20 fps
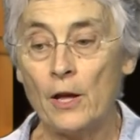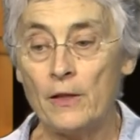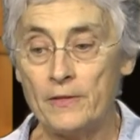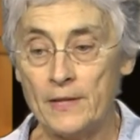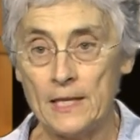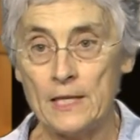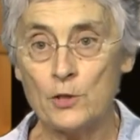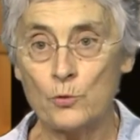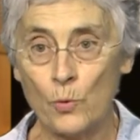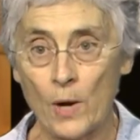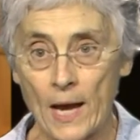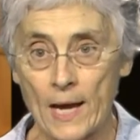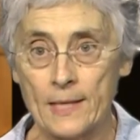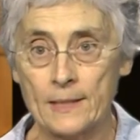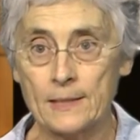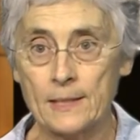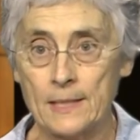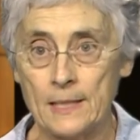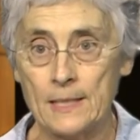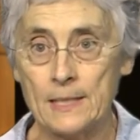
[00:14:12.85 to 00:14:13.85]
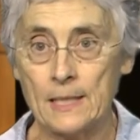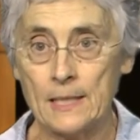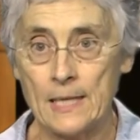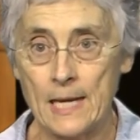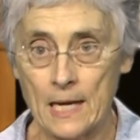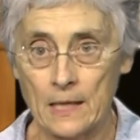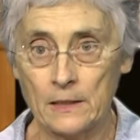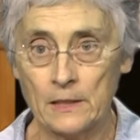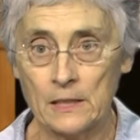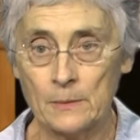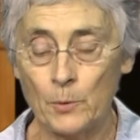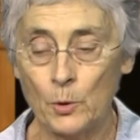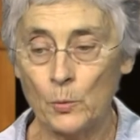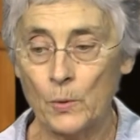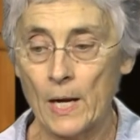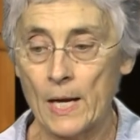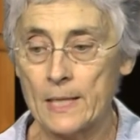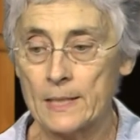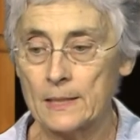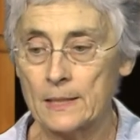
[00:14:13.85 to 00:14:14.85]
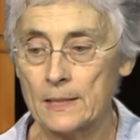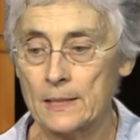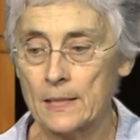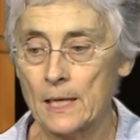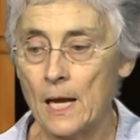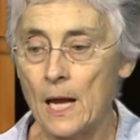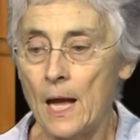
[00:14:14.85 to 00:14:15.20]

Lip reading: these rights, these inalienable rights,